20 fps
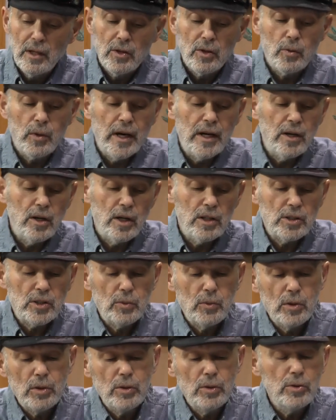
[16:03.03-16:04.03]
The rite
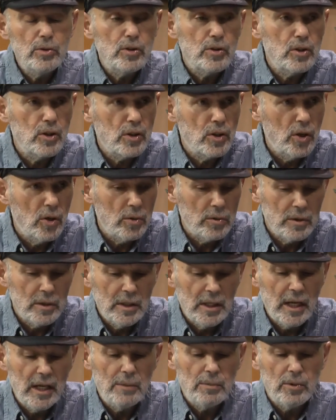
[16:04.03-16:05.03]
also alludes to the golden
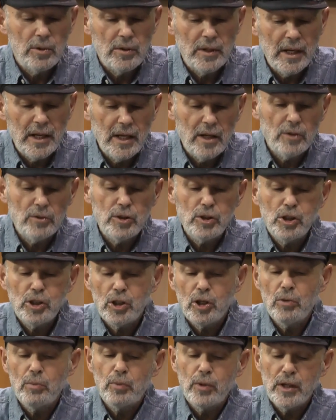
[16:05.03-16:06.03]
table that held the
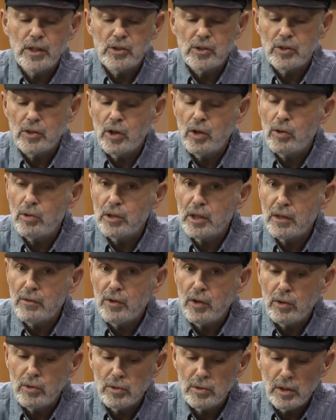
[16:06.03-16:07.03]
showbreads in the Holy of
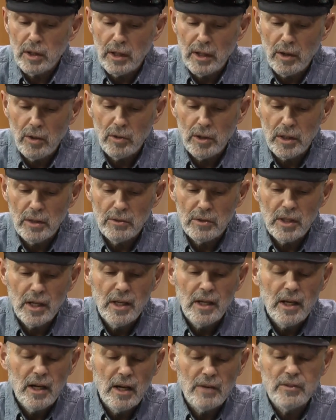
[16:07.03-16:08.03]
Holies
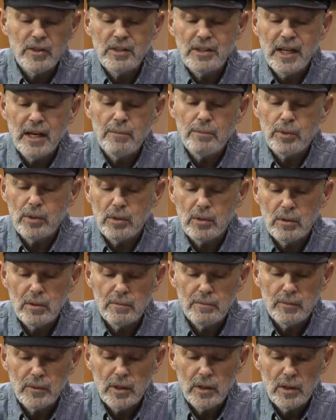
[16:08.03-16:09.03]
of the temple,
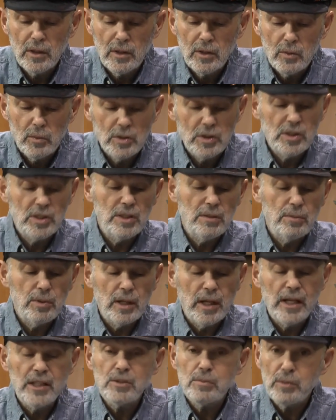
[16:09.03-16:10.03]
which
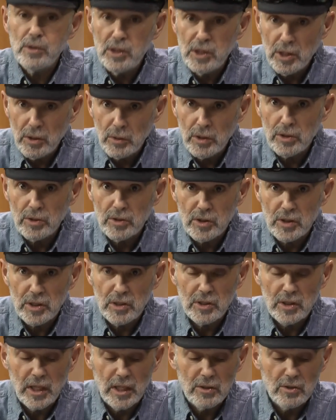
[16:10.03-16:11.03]
symbolized material
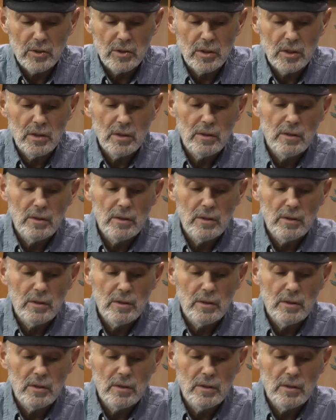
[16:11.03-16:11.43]
success.